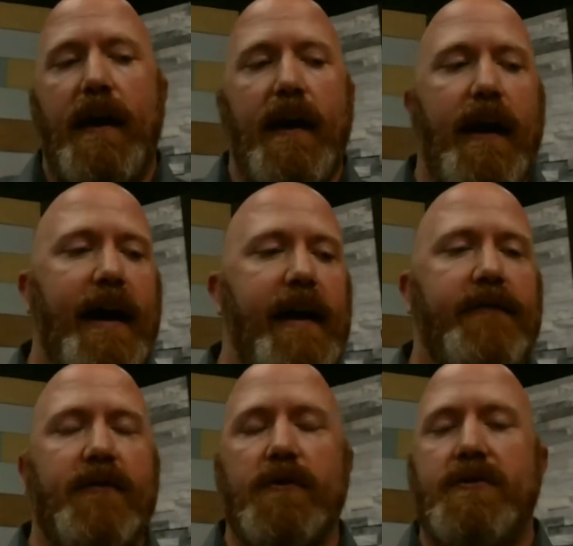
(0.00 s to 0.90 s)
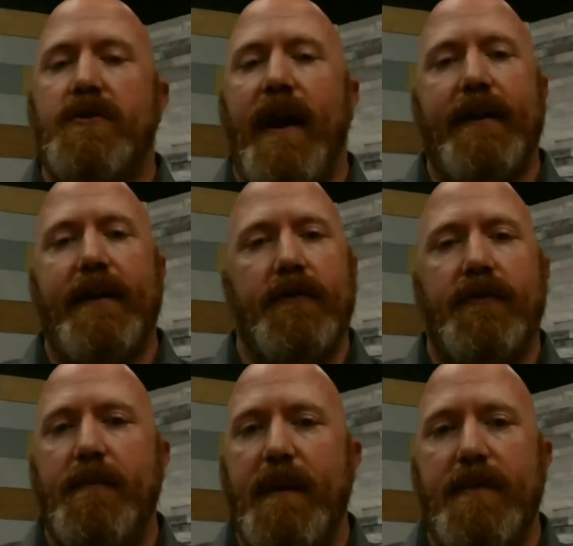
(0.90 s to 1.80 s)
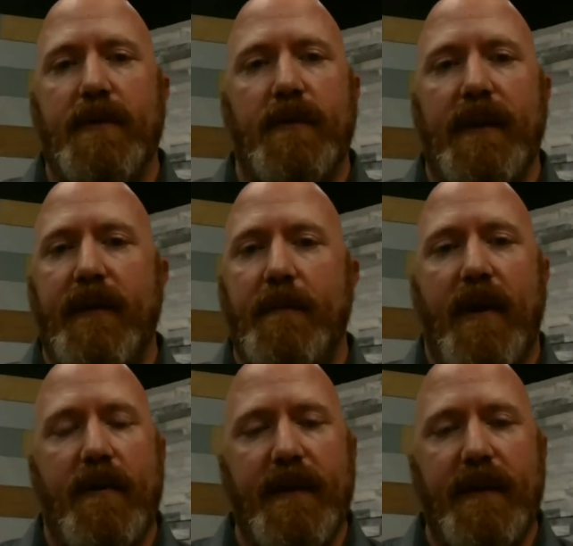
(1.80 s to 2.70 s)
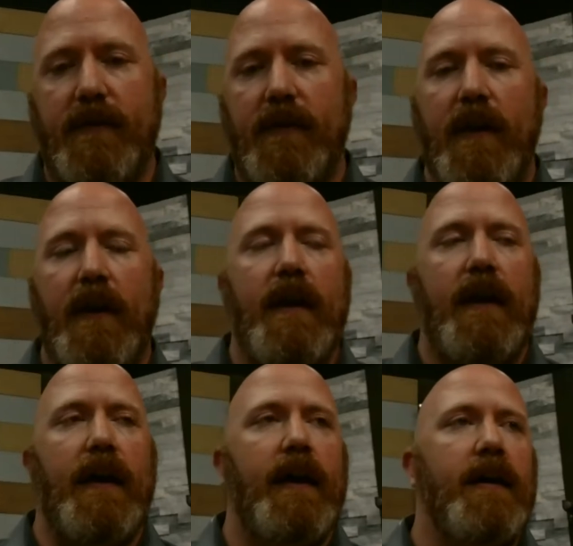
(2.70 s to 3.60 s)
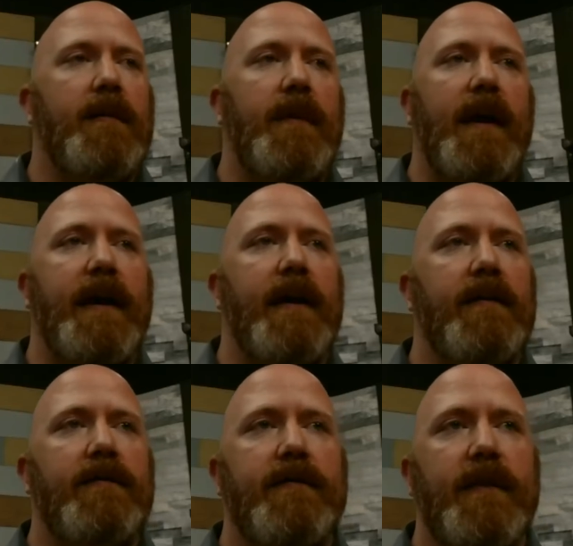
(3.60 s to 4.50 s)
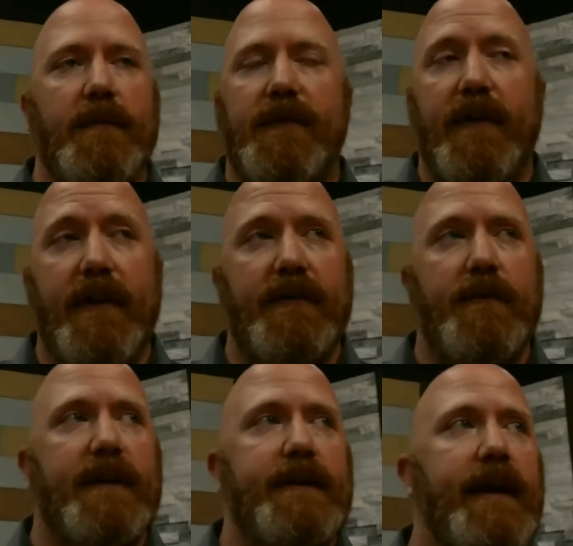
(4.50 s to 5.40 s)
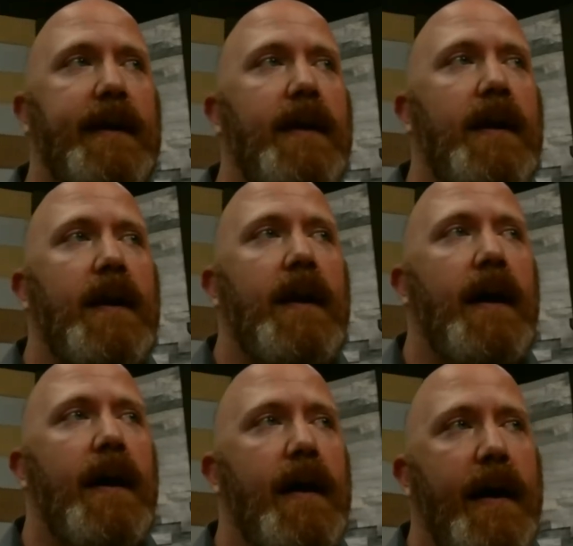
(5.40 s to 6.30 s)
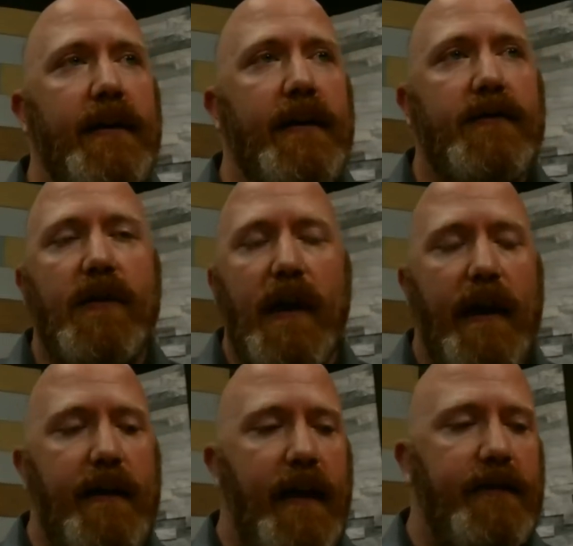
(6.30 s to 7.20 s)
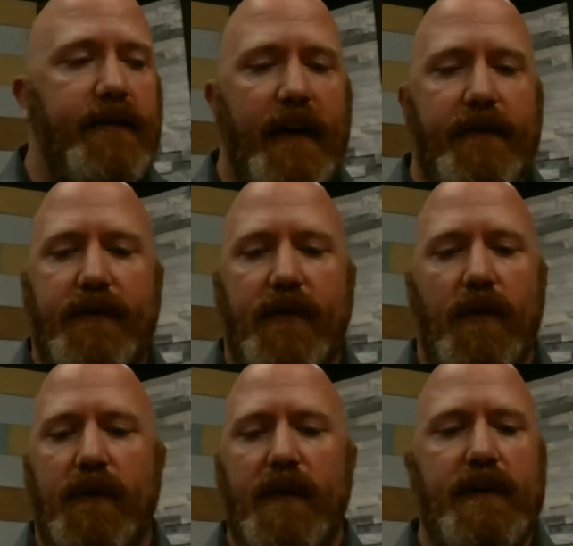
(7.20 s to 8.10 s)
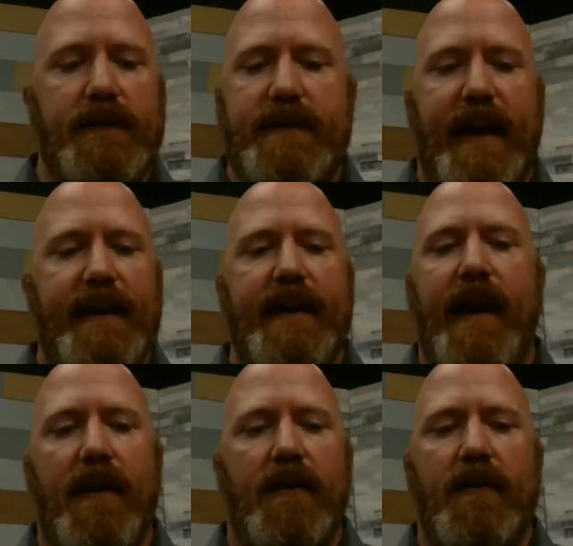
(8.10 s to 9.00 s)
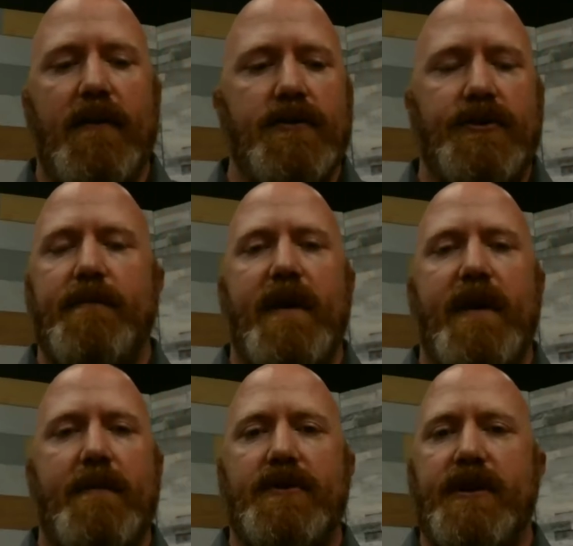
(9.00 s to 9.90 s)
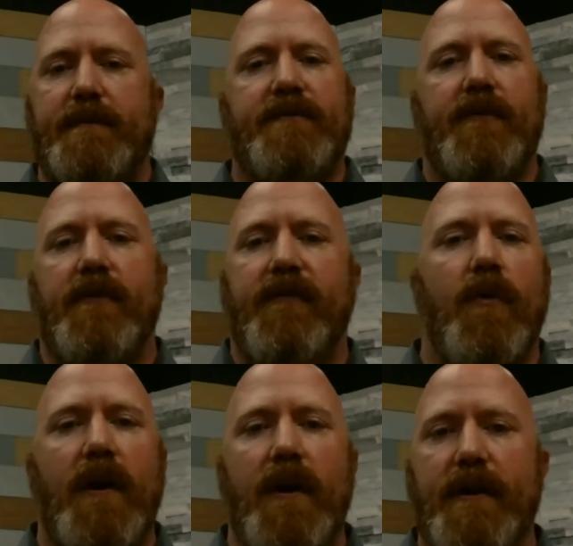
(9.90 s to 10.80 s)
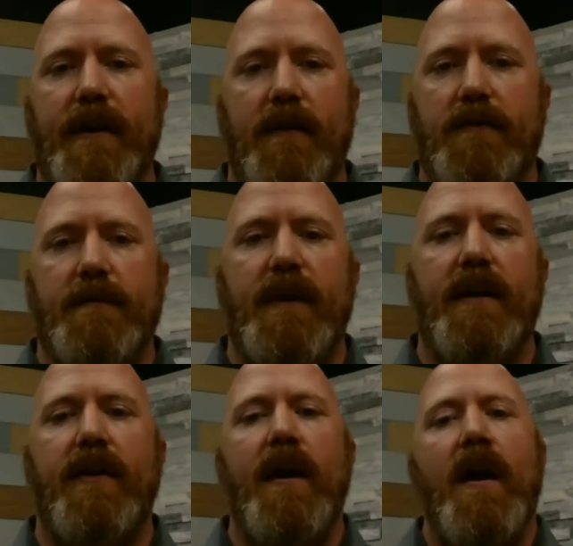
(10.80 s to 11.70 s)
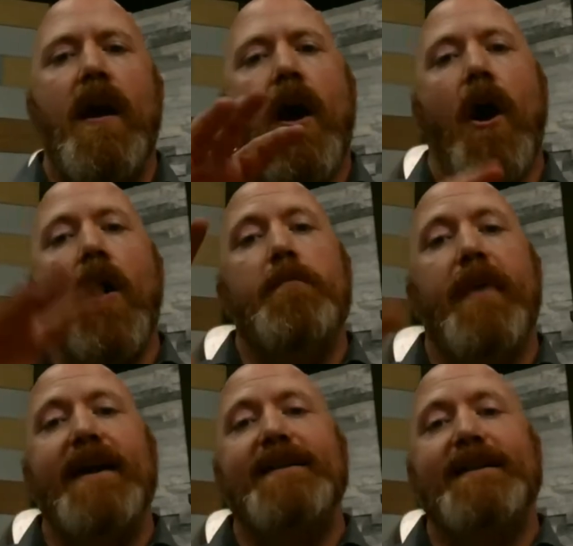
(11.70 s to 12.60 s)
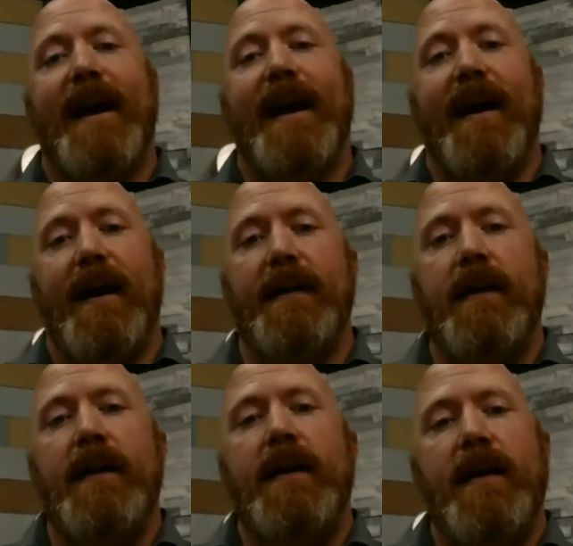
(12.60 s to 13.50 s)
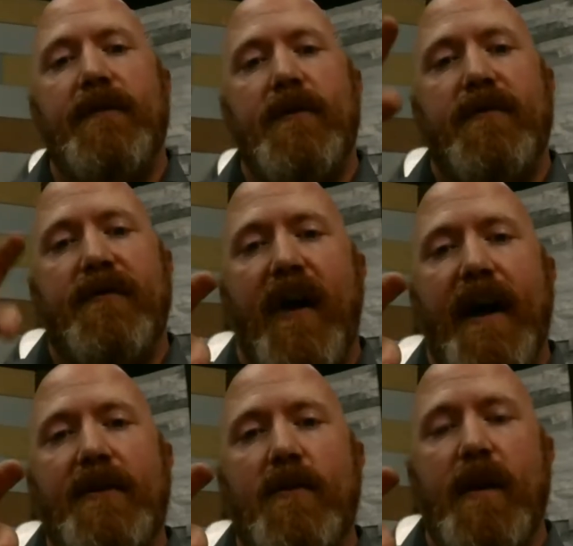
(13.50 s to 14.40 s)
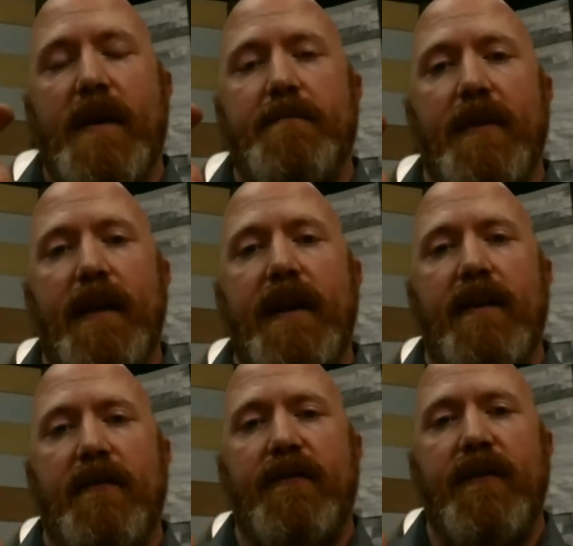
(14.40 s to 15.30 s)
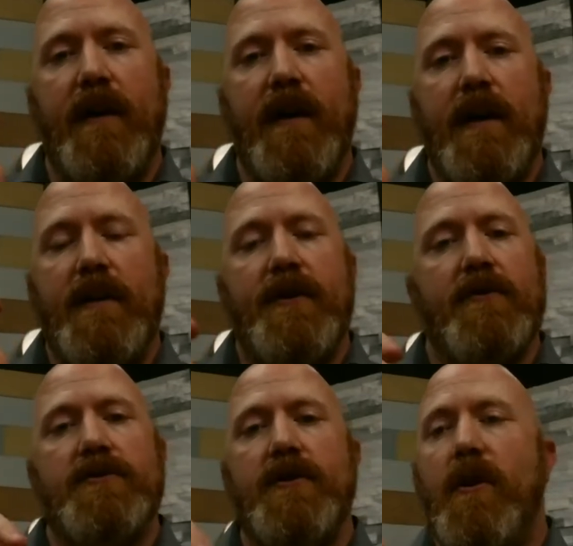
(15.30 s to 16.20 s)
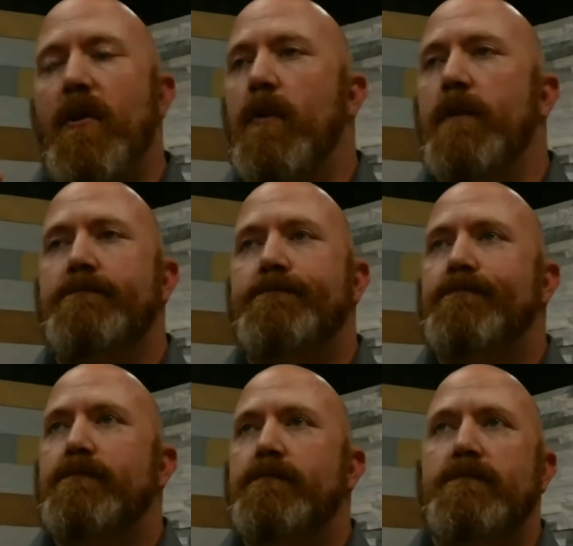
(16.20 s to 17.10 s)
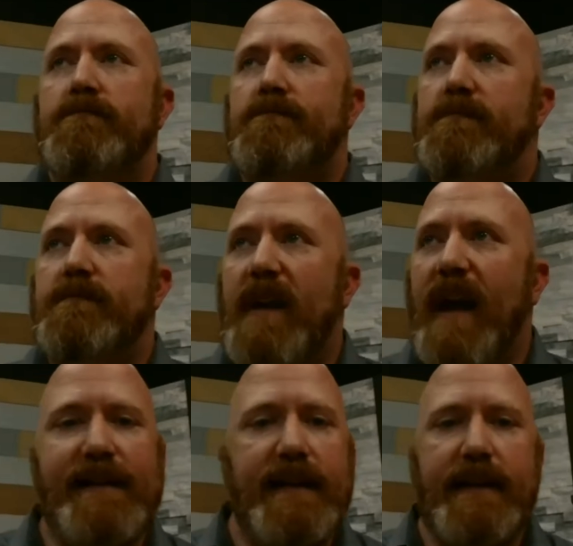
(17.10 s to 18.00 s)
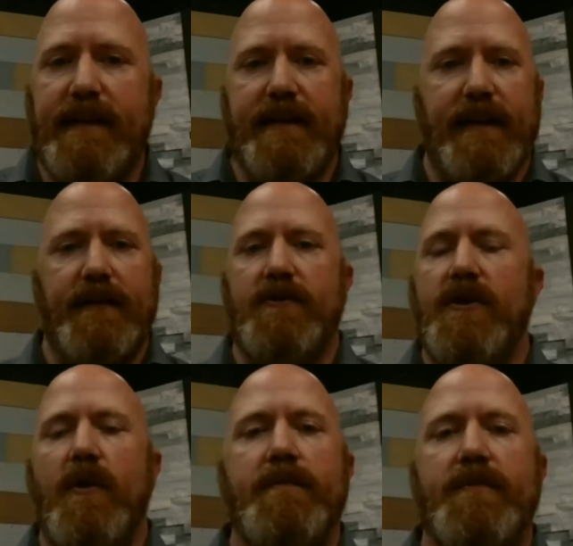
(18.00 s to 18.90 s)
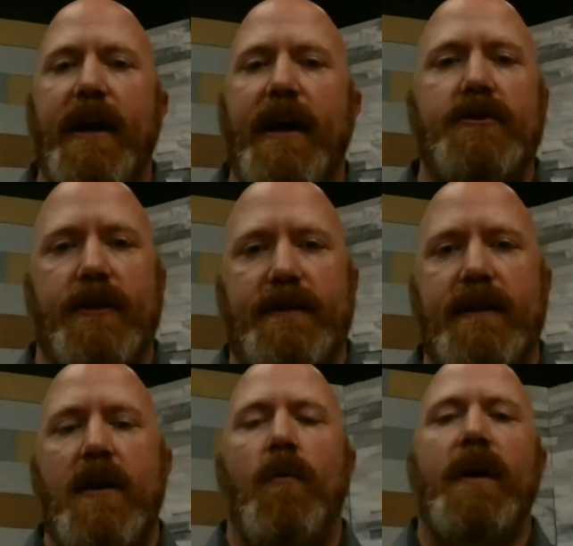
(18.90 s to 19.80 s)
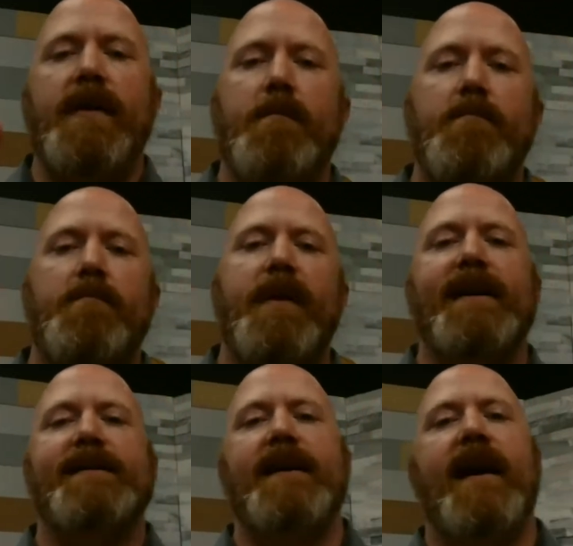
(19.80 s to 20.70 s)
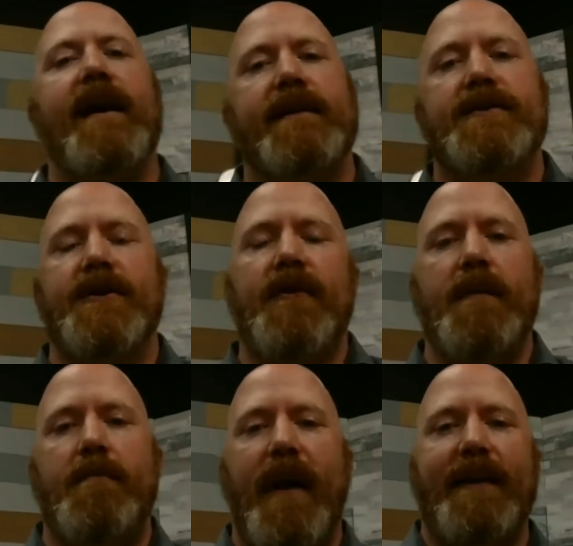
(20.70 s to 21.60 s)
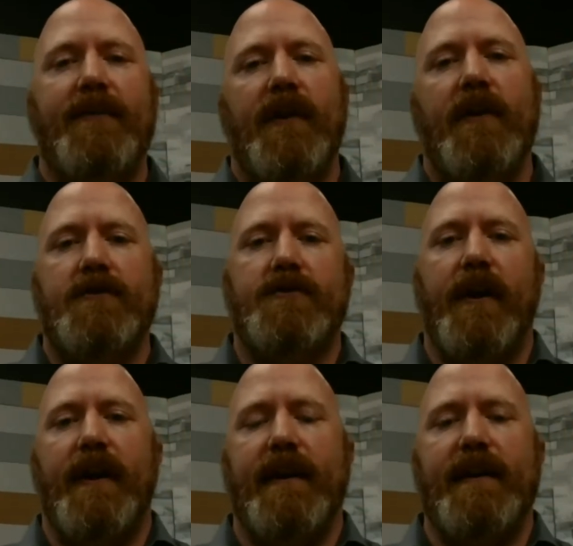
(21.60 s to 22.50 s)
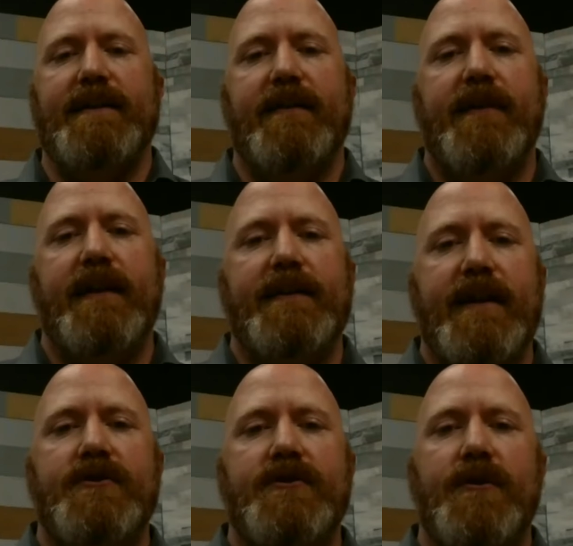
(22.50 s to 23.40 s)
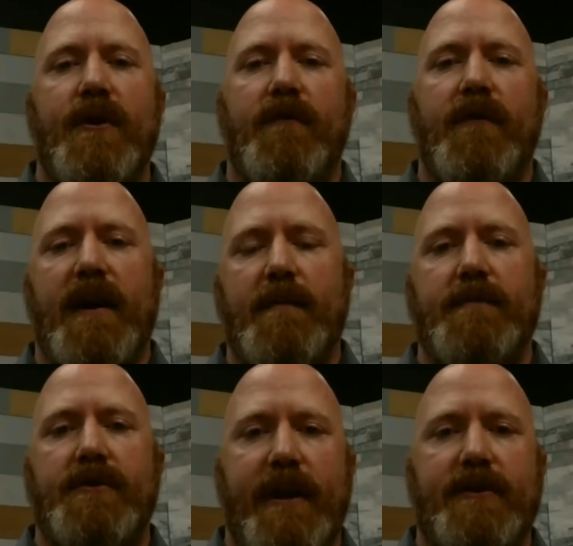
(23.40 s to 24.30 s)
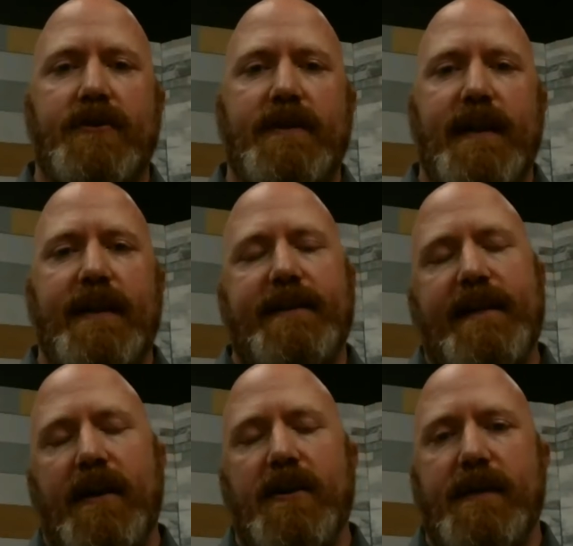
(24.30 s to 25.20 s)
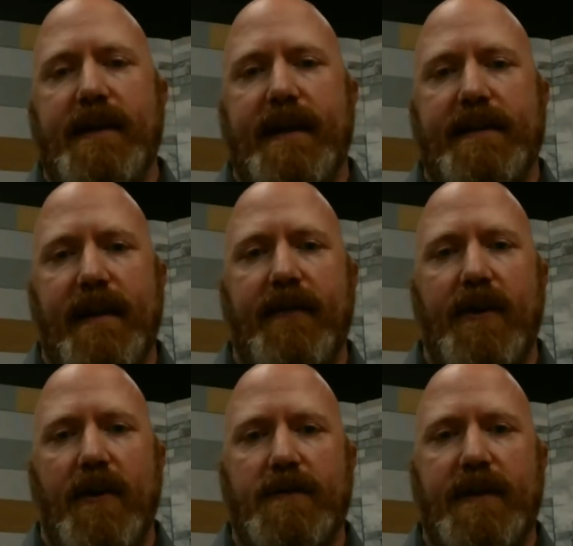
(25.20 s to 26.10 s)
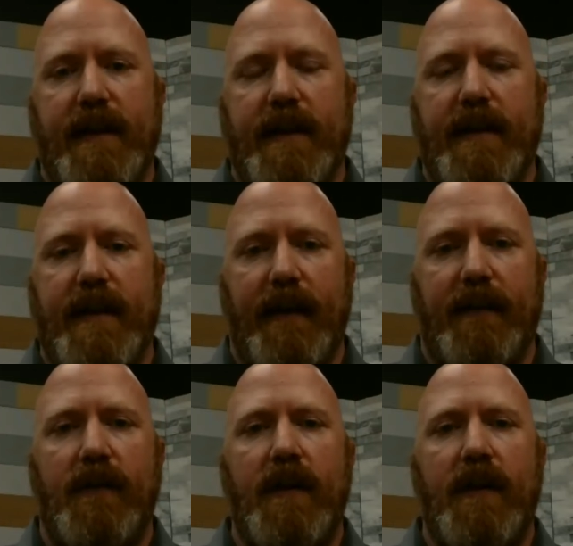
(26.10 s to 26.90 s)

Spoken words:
I have sold tractors to people who live in apartments. I'm serious about that. And I've sold $10 gym memberships for $400 a month, all based on, if you find the right belief, there's no hesitancy, there's no objections. One of the biggest signs you're in a bad sales training is if they teach you to overcome objections and they tell you it takes 7 no's to get a yes.